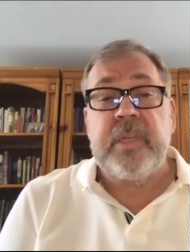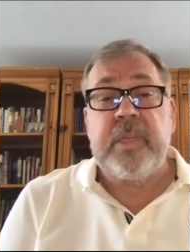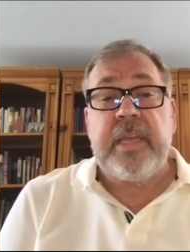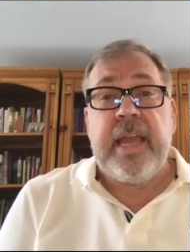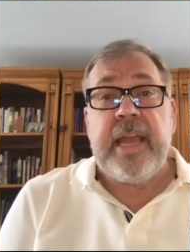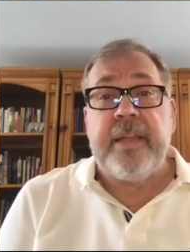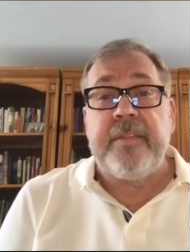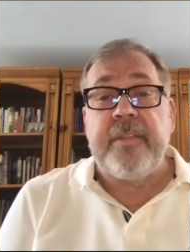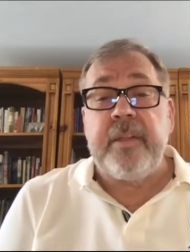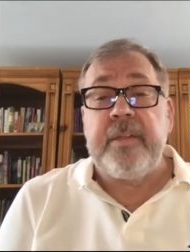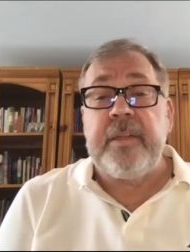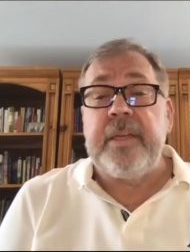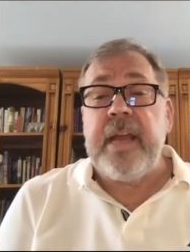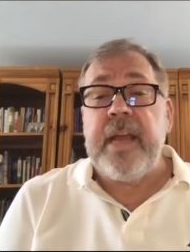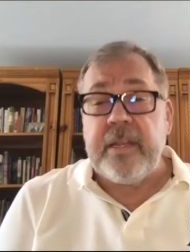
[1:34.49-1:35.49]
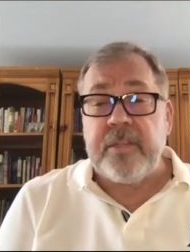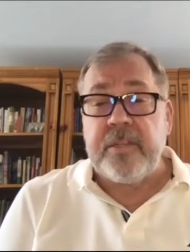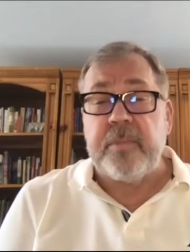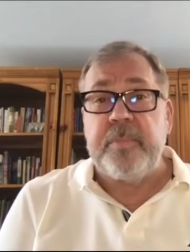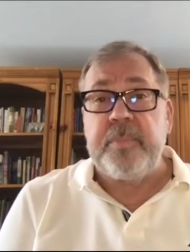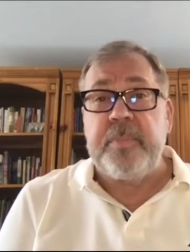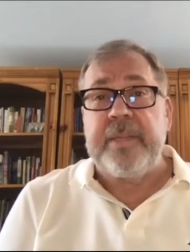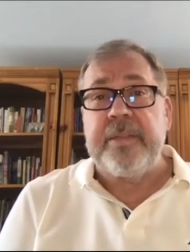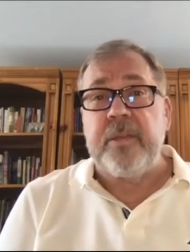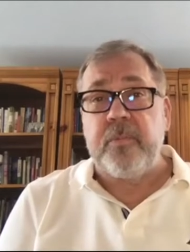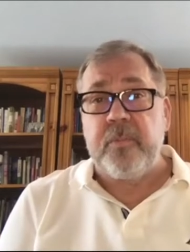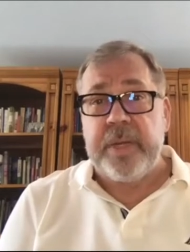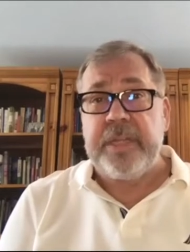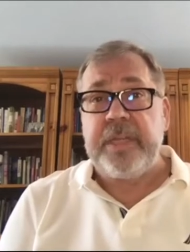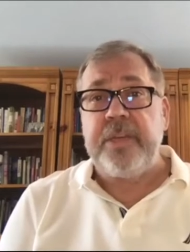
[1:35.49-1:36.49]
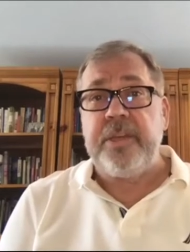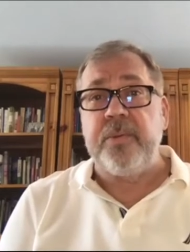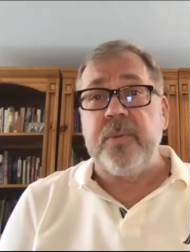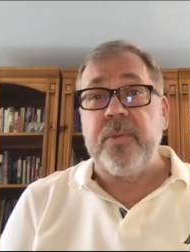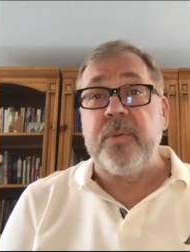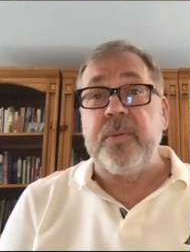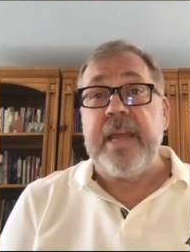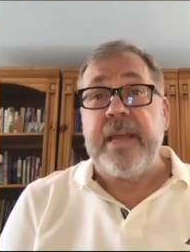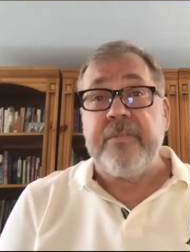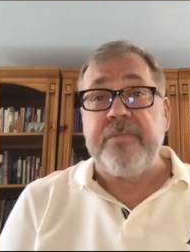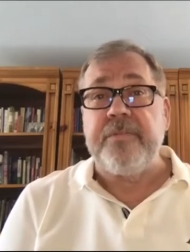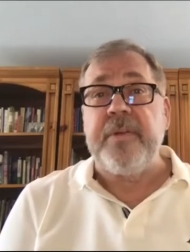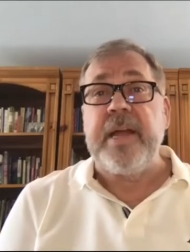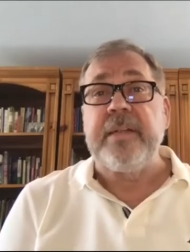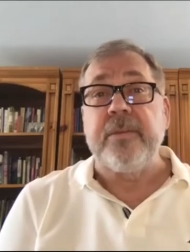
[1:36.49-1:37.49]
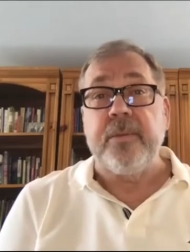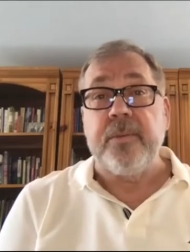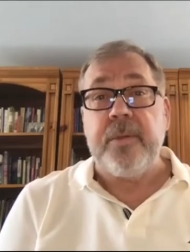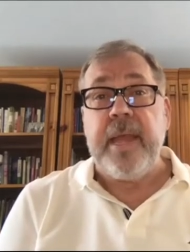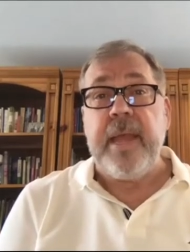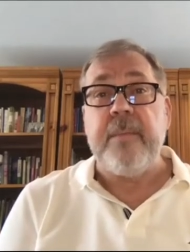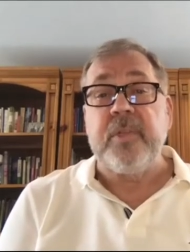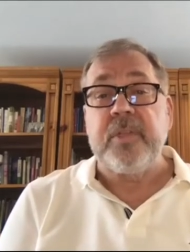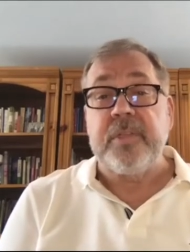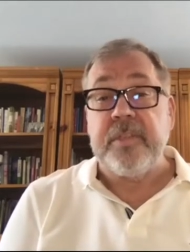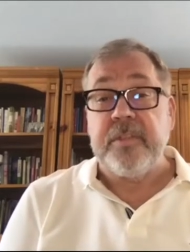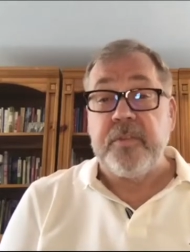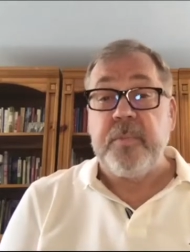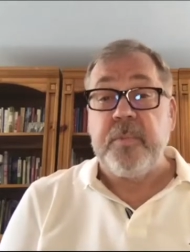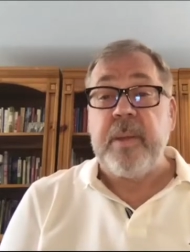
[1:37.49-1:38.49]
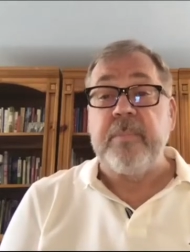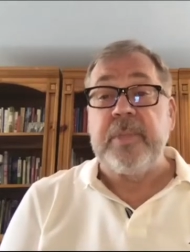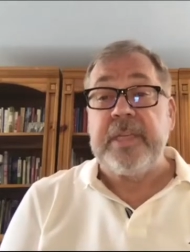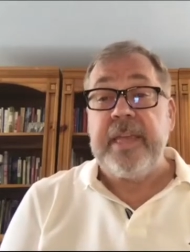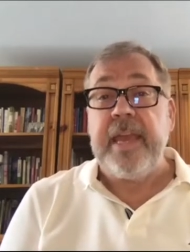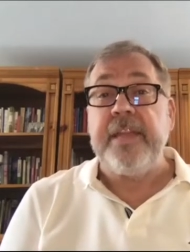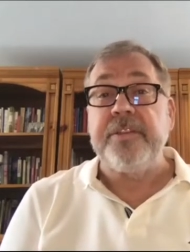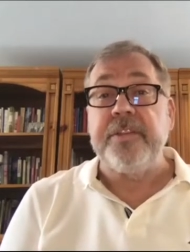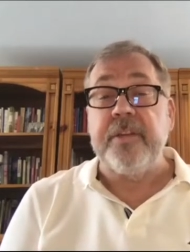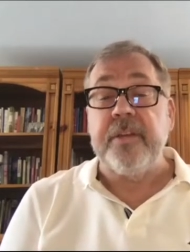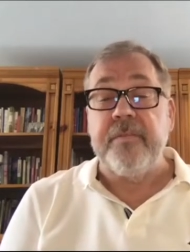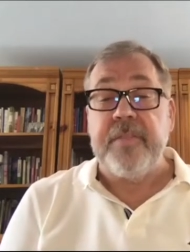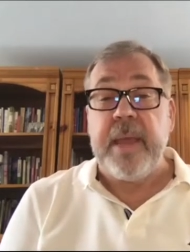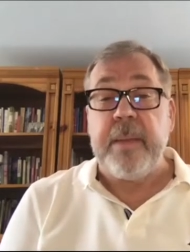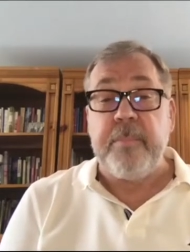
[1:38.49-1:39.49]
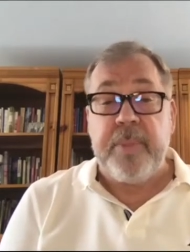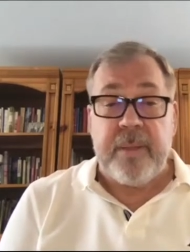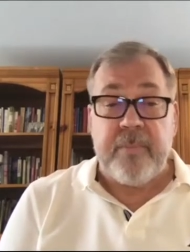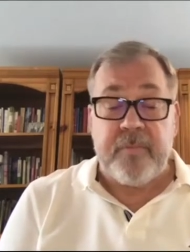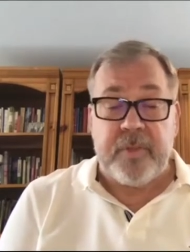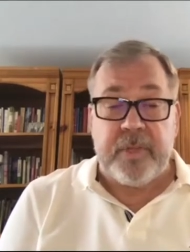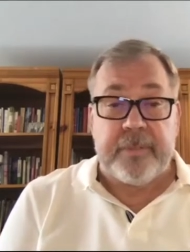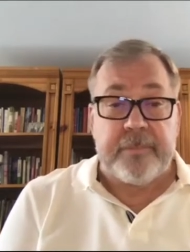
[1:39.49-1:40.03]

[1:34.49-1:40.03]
and the gossip and the ridicule that followed Hamilton's publication of that pamphlet.